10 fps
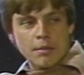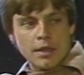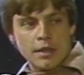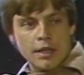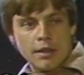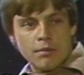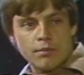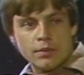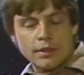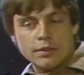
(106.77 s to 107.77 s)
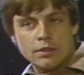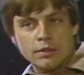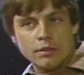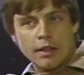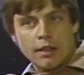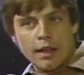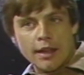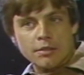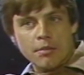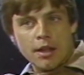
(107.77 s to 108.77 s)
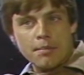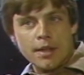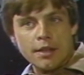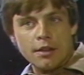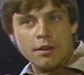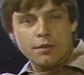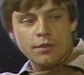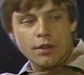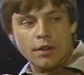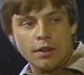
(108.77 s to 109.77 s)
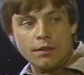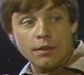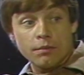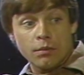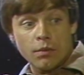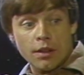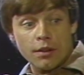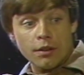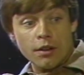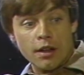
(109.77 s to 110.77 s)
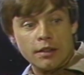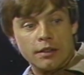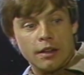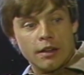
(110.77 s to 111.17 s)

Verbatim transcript: mean, he right, I... asked my opinion of, uh, of a, uh, whether or not